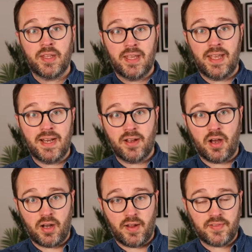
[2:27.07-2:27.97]
in a
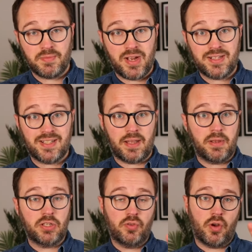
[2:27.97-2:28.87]
Lifetime ISA, that
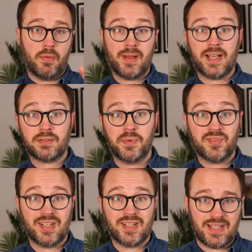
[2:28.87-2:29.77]
means you've got a maximum of
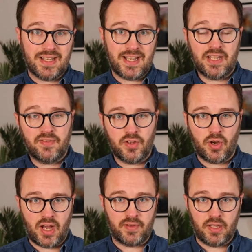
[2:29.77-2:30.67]
16K for your
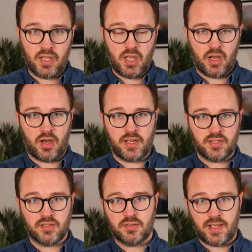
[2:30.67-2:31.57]
other
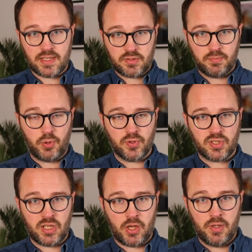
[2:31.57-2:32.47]
ISAs. That's important to
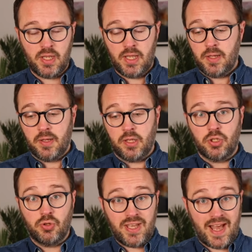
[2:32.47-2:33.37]
know.
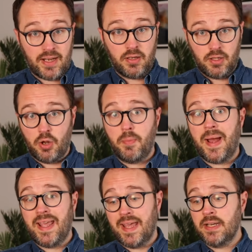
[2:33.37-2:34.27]
You can, though,
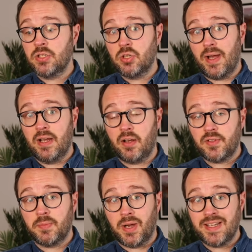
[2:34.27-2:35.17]
pay into a
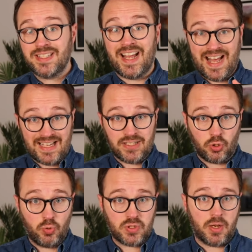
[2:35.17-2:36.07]
Lifetime ISA and
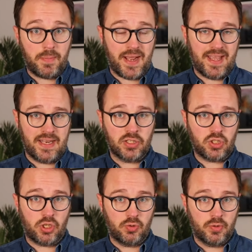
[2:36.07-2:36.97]
also pay into